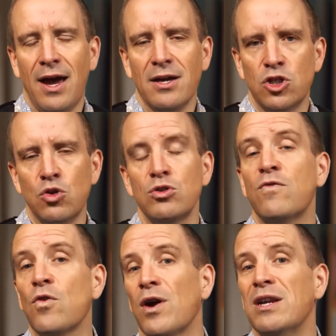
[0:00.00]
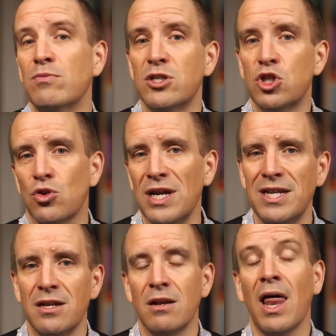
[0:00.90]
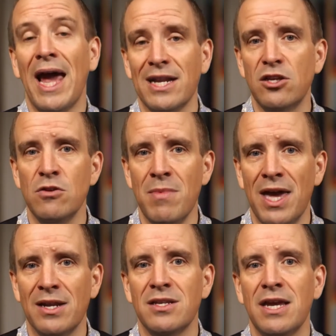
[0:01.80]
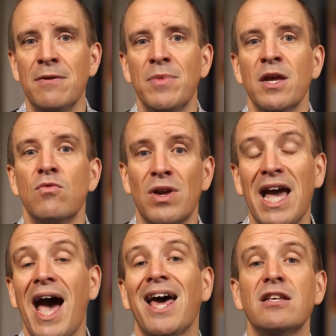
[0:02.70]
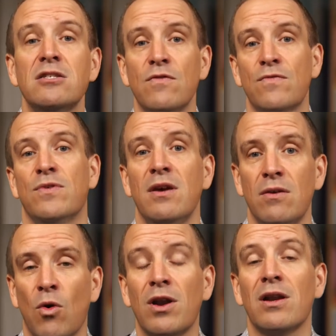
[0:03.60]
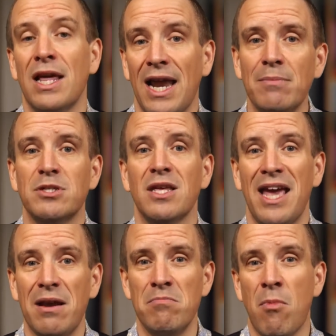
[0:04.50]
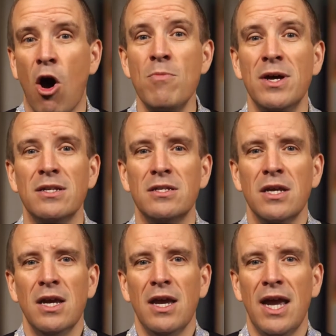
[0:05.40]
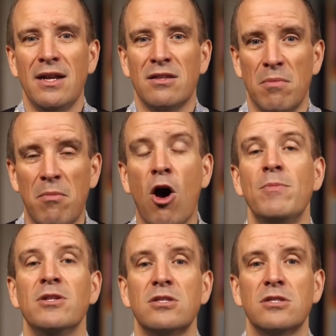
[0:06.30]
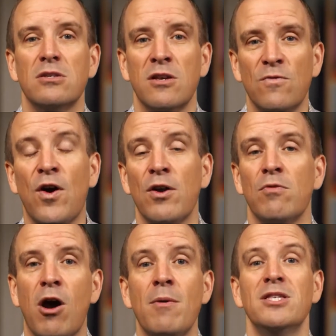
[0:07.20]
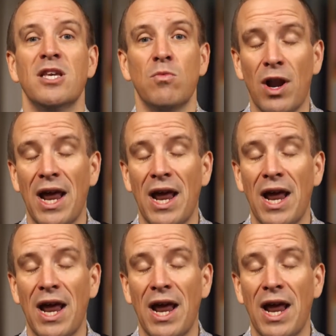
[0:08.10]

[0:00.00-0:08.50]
George Floyd was treated lacked humanity, regardless of what had led up to that moment and the moments, his final moments, and what